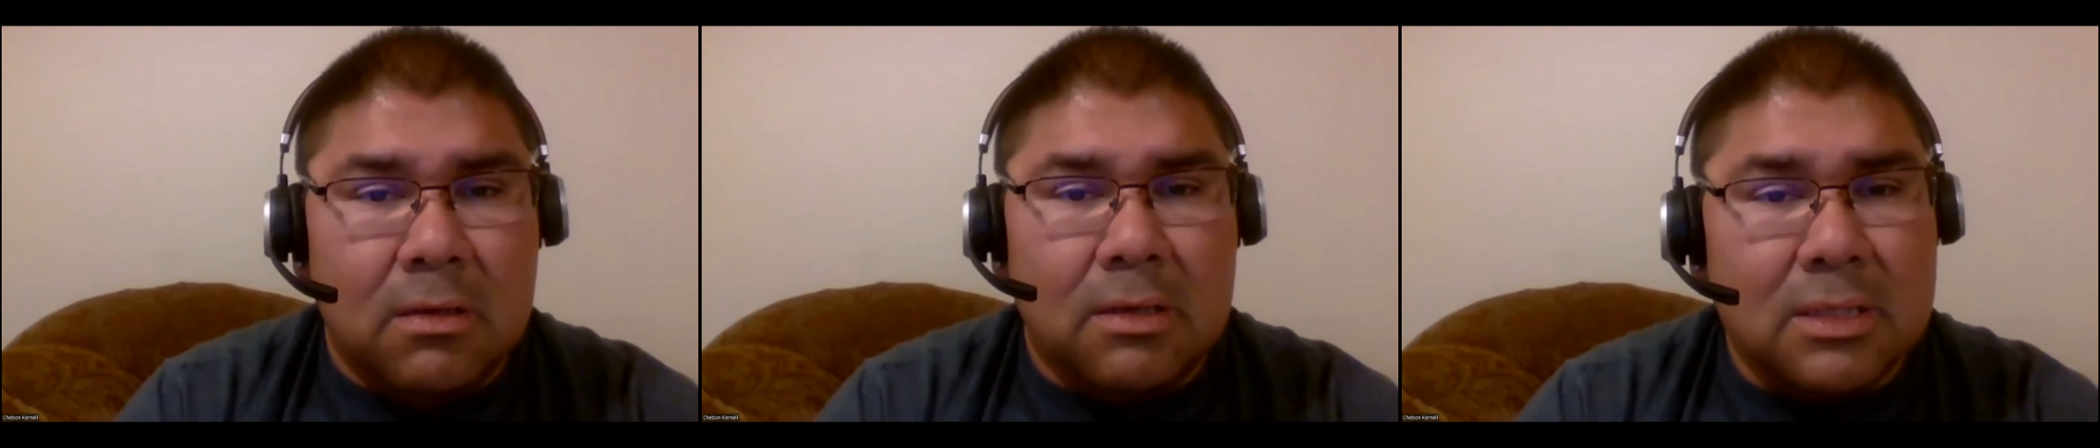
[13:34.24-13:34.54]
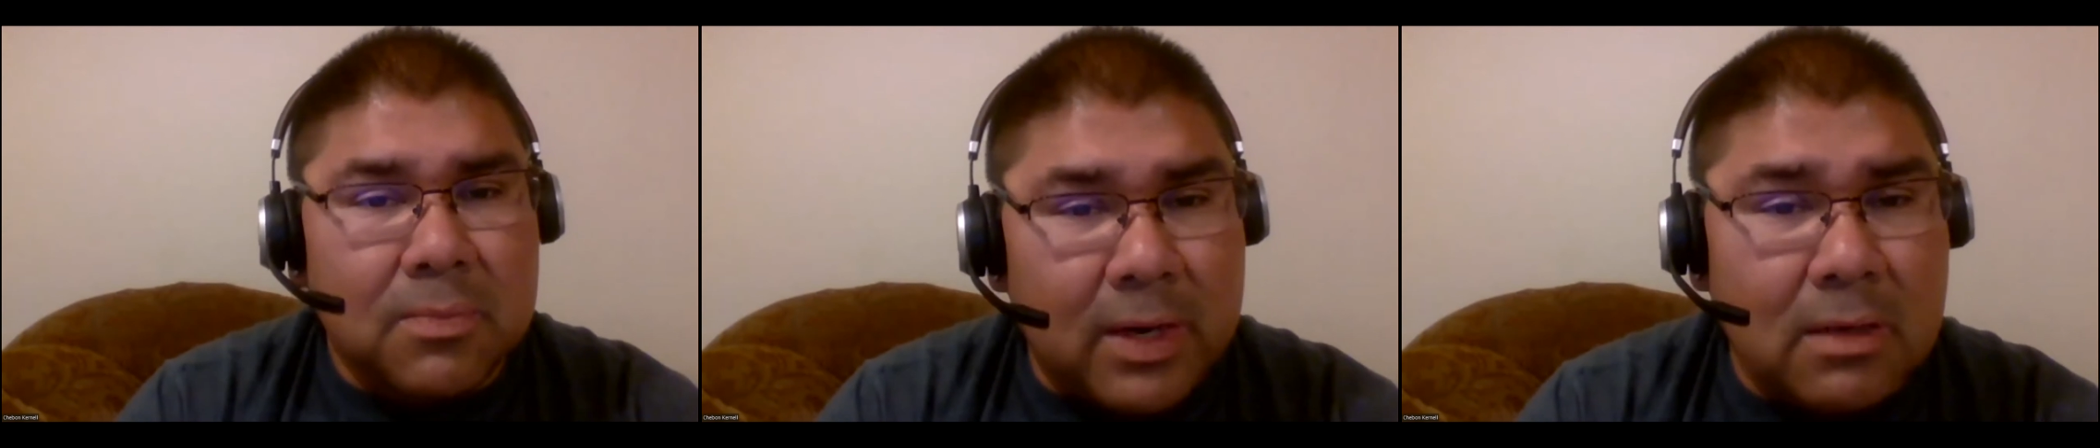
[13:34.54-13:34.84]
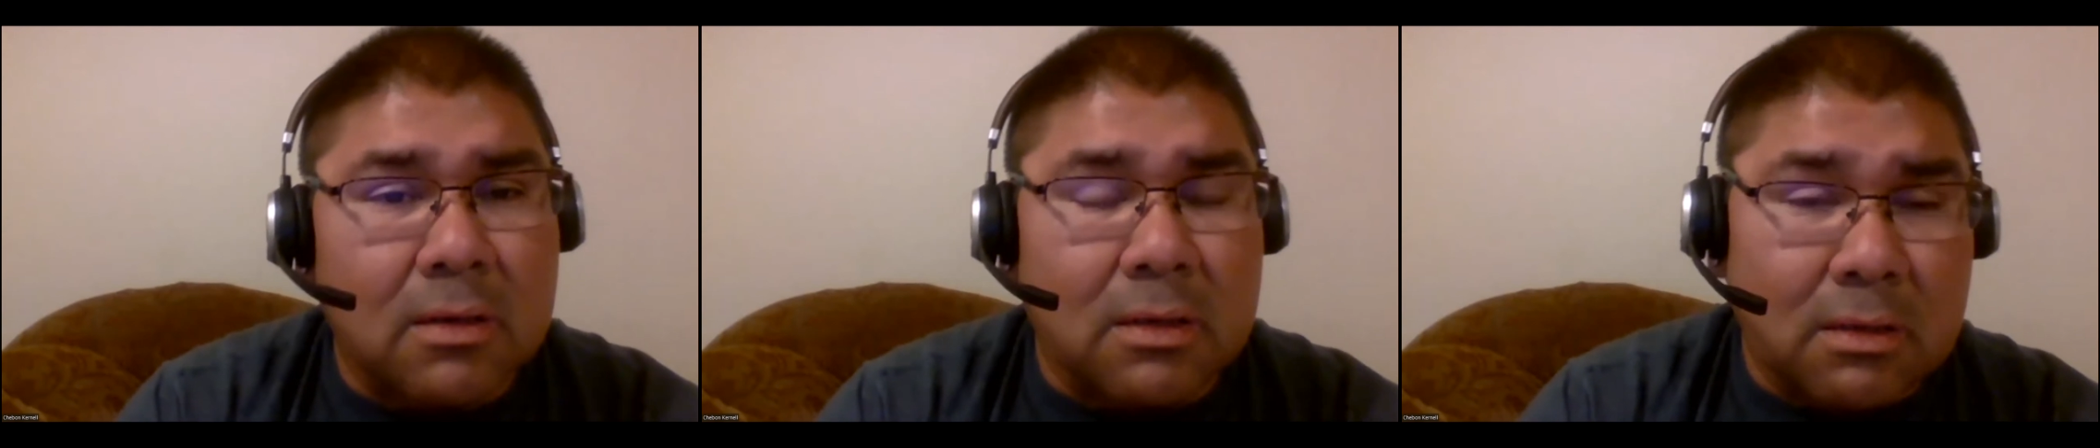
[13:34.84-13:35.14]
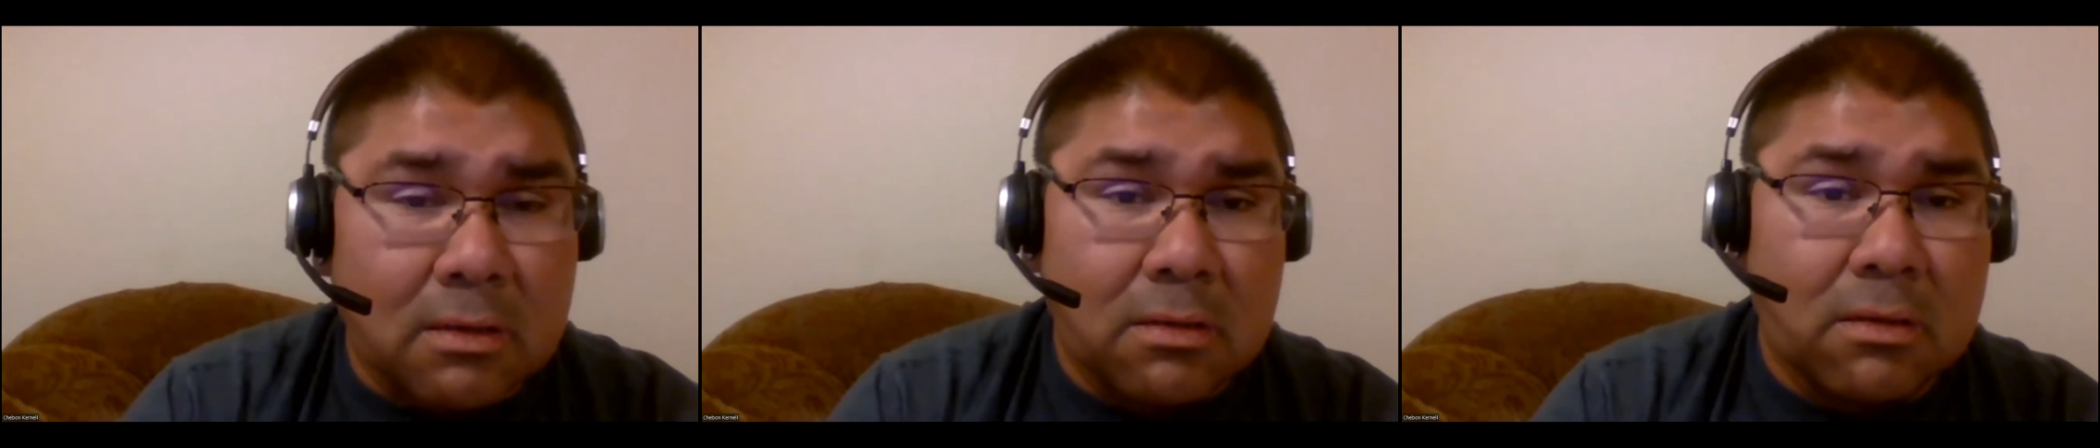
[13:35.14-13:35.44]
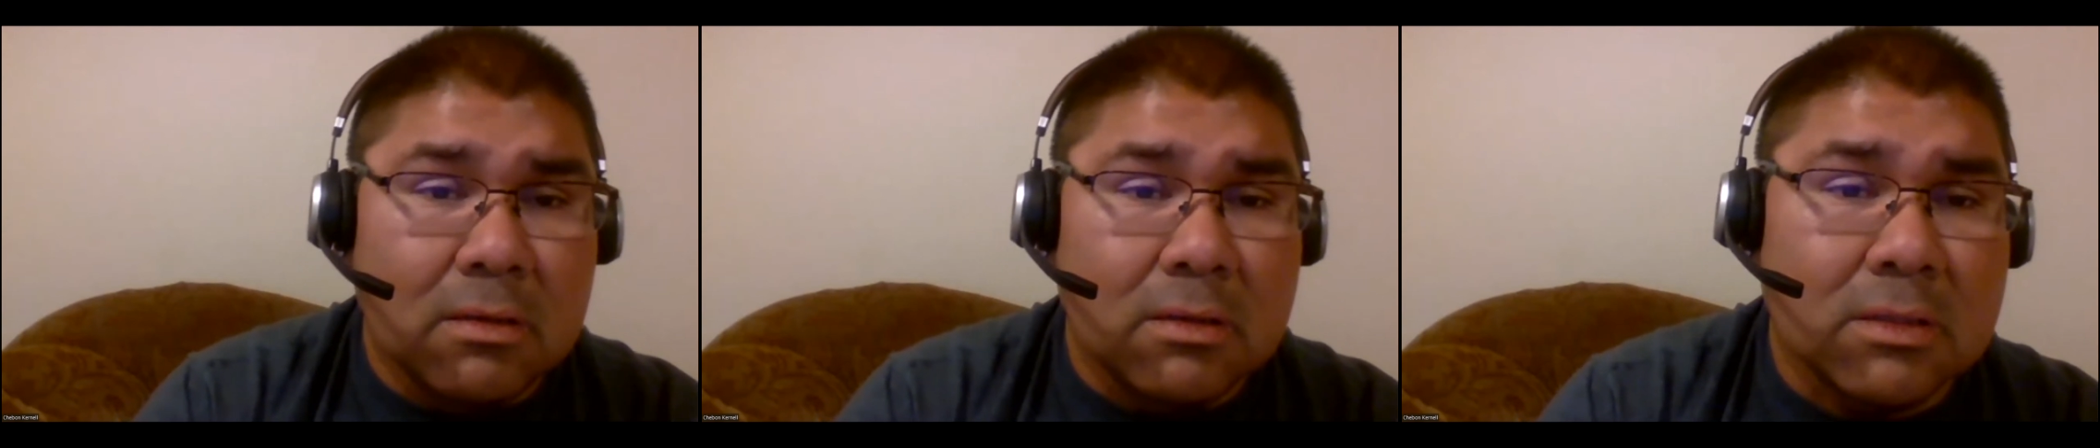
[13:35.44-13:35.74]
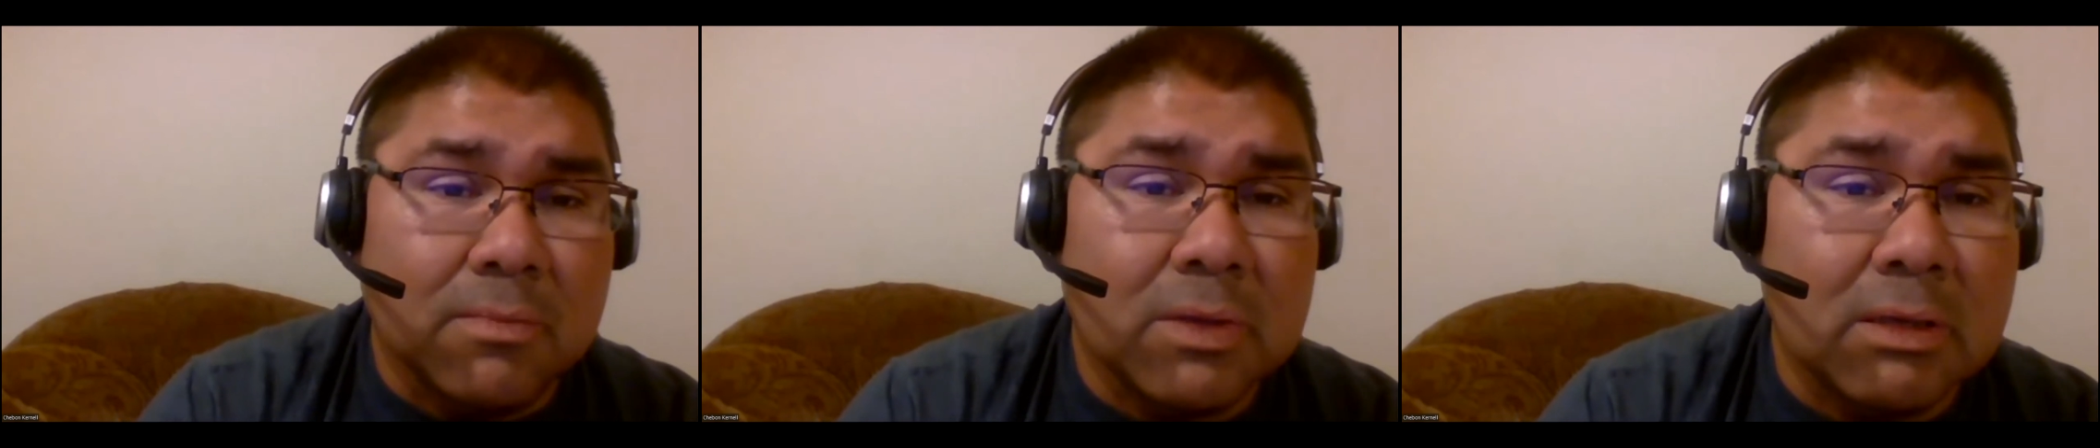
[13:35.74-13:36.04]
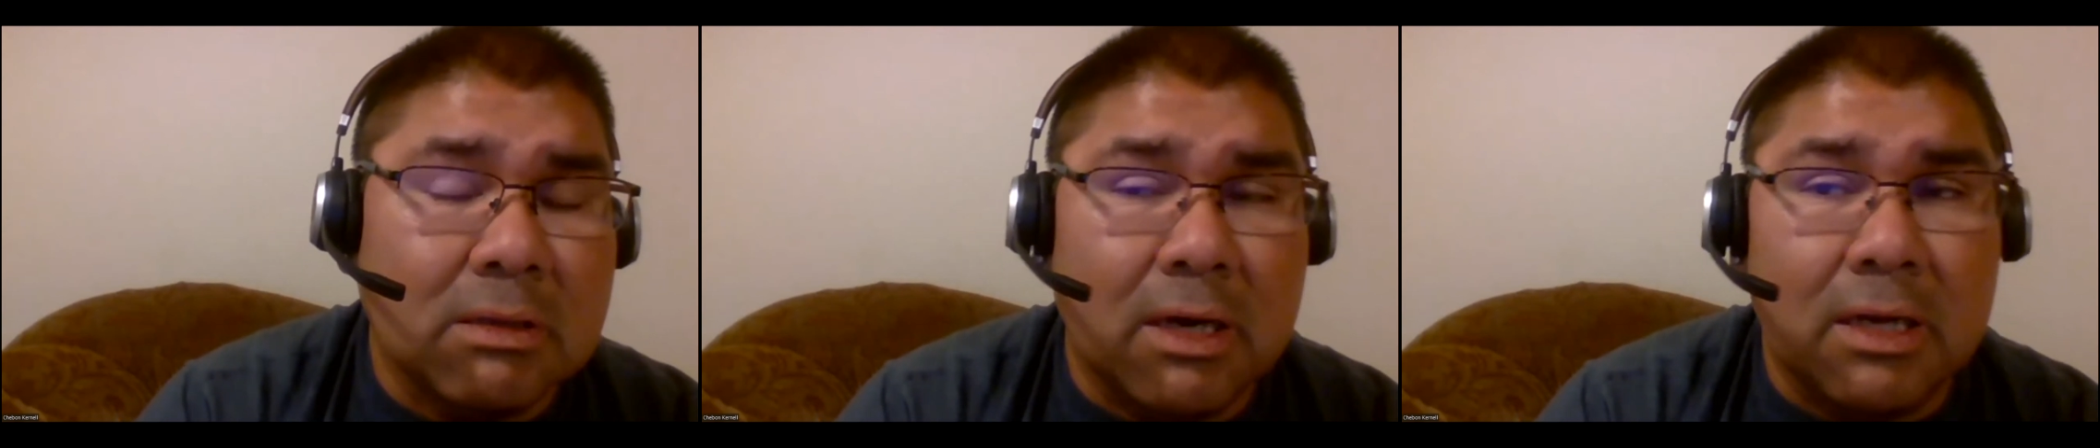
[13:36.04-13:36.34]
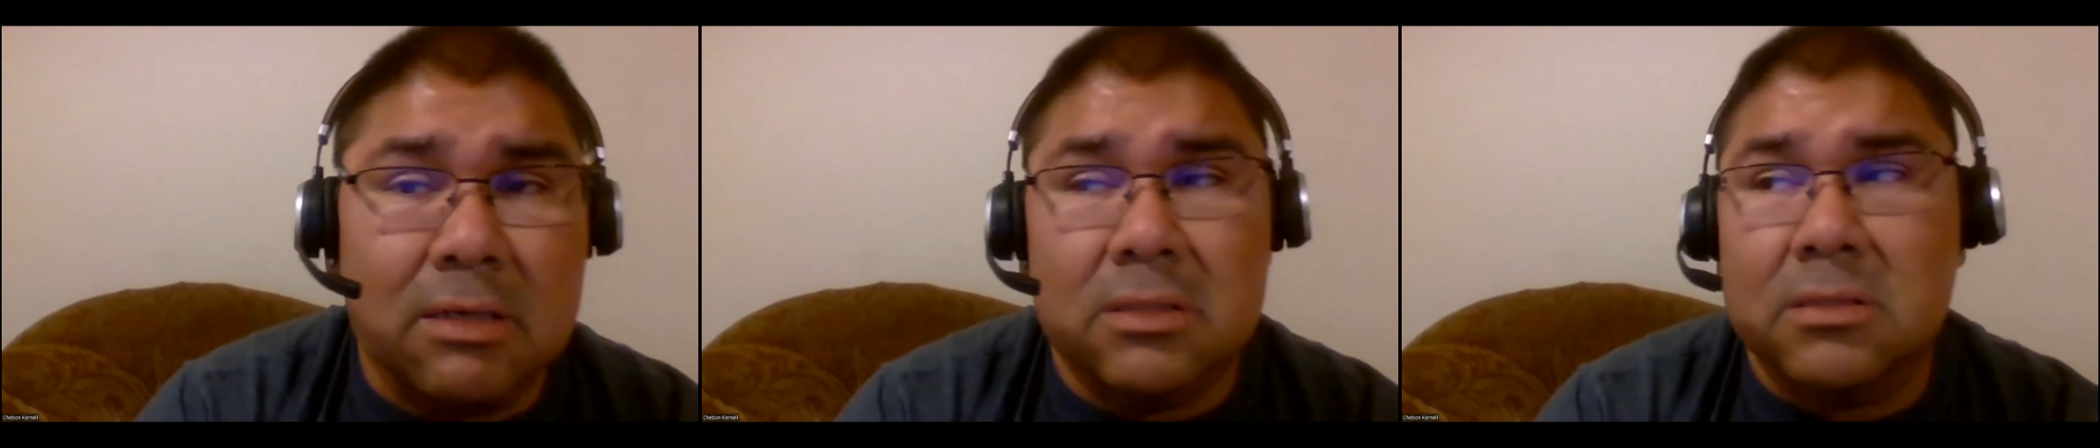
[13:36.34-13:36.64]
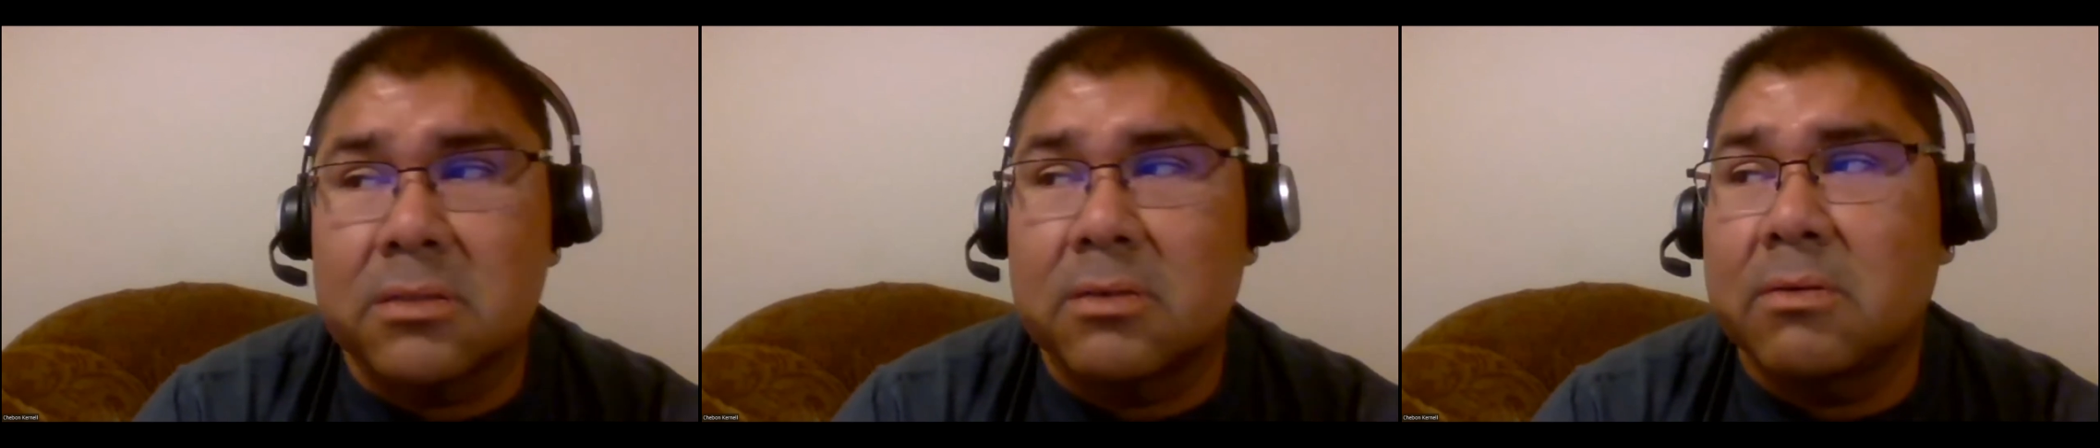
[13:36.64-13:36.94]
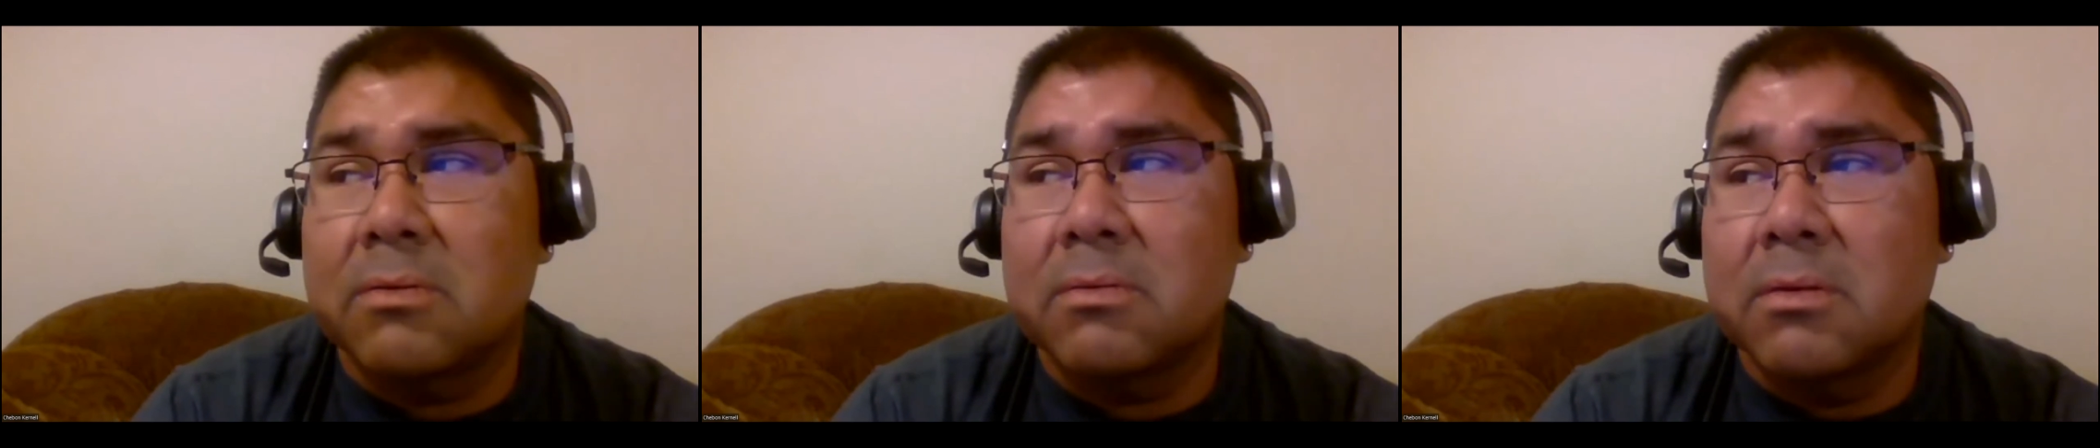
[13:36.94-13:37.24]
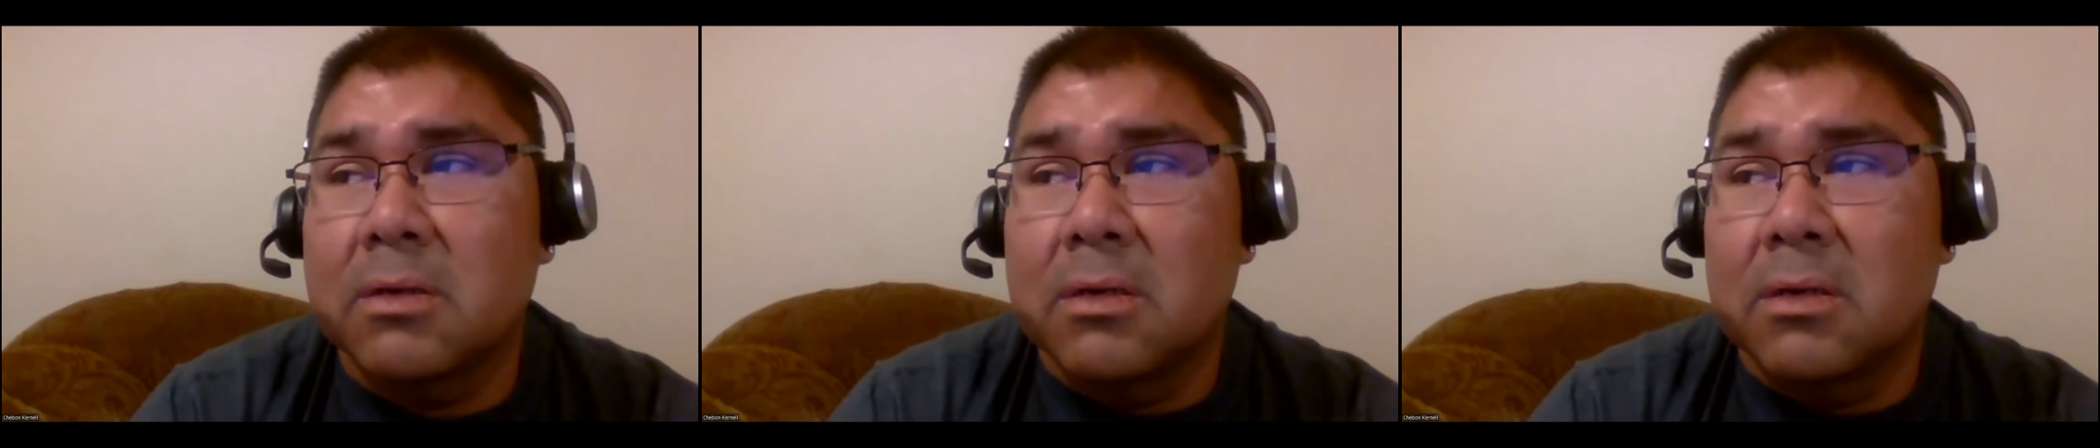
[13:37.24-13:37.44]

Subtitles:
dismantling something that is so